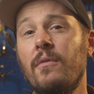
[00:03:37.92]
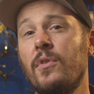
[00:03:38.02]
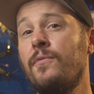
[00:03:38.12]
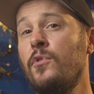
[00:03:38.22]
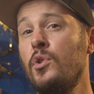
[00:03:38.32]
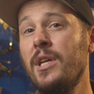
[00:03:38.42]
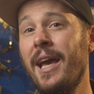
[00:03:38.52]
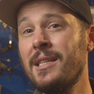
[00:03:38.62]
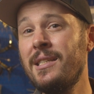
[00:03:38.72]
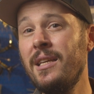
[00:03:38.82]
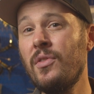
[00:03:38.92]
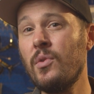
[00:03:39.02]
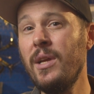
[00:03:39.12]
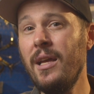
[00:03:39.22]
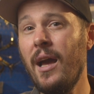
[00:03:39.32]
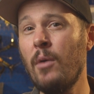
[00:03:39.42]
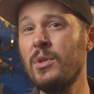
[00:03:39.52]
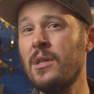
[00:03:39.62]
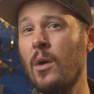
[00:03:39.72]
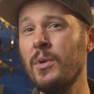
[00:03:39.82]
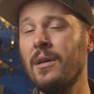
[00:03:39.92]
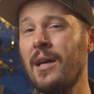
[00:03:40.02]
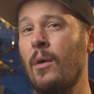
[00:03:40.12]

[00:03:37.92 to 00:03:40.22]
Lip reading: For the Fuji X-T3, I would start with the